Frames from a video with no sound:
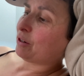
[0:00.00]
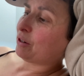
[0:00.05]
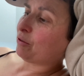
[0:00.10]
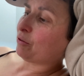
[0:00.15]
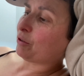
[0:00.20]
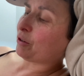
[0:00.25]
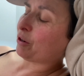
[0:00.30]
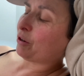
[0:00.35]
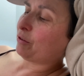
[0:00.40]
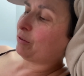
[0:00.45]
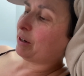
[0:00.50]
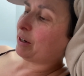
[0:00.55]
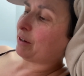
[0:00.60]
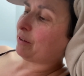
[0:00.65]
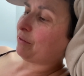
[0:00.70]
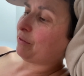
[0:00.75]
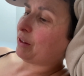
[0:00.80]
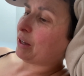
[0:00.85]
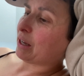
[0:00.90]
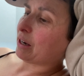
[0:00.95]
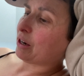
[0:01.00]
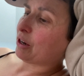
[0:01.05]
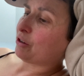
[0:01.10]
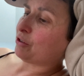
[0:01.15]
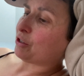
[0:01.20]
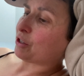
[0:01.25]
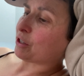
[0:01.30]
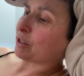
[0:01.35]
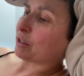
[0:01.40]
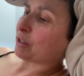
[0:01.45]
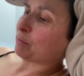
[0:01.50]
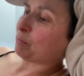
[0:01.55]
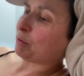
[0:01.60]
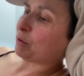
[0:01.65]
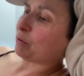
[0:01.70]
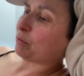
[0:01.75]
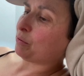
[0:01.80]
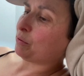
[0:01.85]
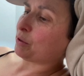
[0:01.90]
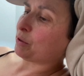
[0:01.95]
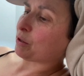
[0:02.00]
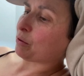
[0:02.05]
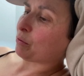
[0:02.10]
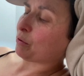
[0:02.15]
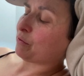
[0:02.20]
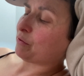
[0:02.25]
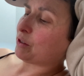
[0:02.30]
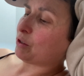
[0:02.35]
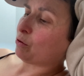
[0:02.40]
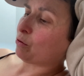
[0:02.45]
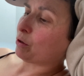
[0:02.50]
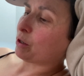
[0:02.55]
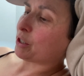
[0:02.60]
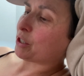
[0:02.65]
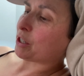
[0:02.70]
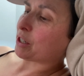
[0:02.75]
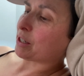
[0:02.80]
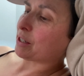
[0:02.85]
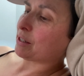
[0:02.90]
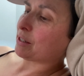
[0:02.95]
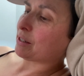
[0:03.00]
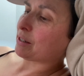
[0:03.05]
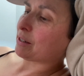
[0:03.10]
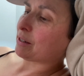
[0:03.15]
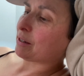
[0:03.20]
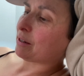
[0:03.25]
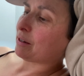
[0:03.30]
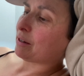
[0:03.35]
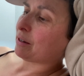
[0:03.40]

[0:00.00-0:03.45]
not only of theologians but also of zoologists.